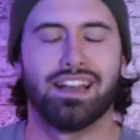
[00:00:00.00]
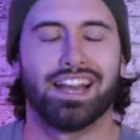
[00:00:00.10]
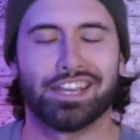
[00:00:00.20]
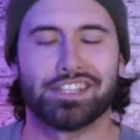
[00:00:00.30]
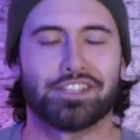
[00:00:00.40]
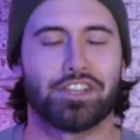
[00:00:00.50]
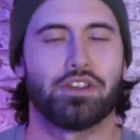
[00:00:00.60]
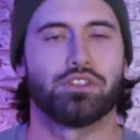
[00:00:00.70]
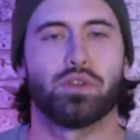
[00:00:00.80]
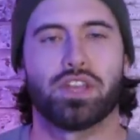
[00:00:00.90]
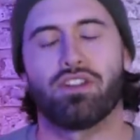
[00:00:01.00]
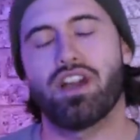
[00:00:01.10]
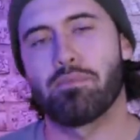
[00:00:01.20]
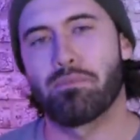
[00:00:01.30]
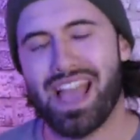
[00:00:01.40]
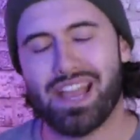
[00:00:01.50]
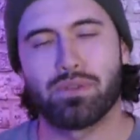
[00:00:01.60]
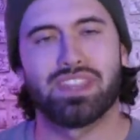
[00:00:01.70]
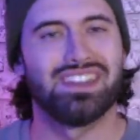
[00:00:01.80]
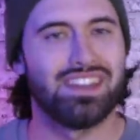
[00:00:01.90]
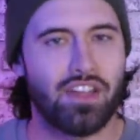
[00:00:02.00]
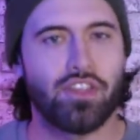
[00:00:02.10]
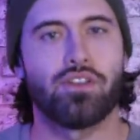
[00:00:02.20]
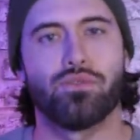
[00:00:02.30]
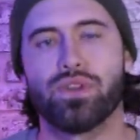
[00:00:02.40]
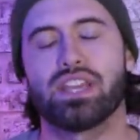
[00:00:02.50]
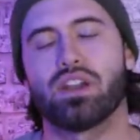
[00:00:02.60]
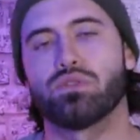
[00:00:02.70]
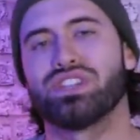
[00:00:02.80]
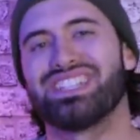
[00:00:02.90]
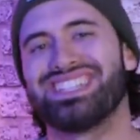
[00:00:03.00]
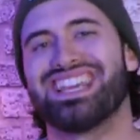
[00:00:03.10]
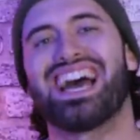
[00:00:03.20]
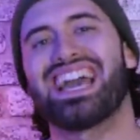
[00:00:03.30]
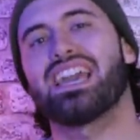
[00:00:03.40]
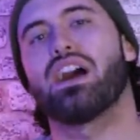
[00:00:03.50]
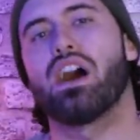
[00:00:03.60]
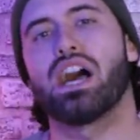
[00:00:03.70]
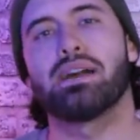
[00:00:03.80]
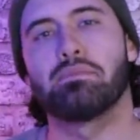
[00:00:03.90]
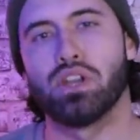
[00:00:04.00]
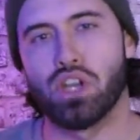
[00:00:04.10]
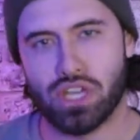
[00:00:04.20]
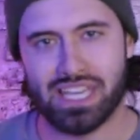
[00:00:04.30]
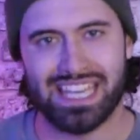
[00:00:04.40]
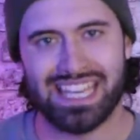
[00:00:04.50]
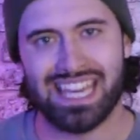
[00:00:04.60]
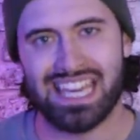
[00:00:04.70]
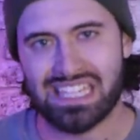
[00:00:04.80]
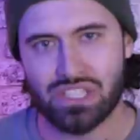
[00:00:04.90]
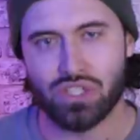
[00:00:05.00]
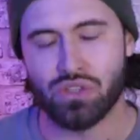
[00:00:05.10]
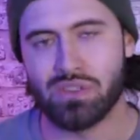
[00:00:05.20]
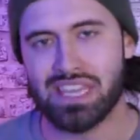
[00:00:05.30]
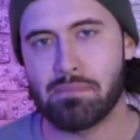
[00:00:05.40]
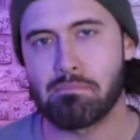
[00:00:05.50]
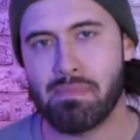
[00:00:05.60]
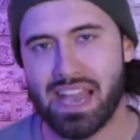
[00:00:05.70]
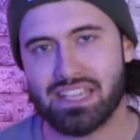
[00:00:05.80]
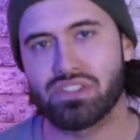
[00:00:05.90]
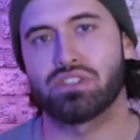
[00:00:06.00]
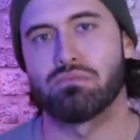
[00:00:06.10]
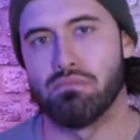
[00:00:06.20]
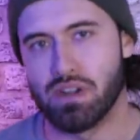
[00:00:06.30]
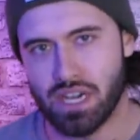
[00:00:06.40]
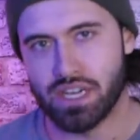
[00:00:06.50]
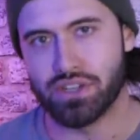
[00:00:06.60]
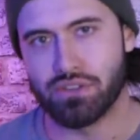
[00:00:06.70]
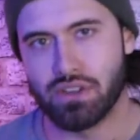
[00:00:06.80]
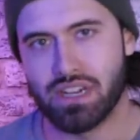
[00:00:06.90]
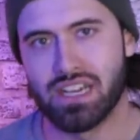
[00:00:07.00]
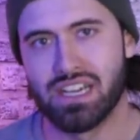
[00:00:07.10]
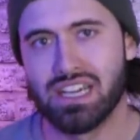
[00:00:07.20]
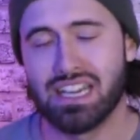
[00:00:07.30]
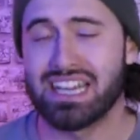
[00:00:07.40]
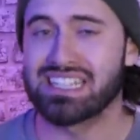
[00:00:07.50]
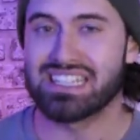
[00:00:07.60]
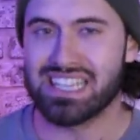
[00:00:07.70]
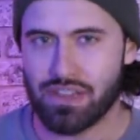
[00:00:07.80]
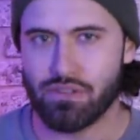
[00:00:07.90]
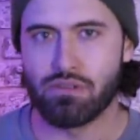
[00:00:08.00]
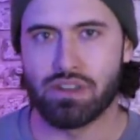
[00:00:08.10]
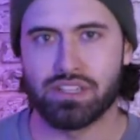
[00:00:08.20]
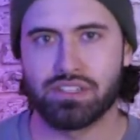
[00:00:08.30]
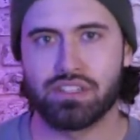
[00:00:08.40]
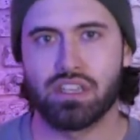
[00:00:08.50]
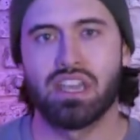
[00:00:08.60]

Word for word: guys, how's it going, dude? Here I am back with another video. Today I am looking into the mass murderer and terrorist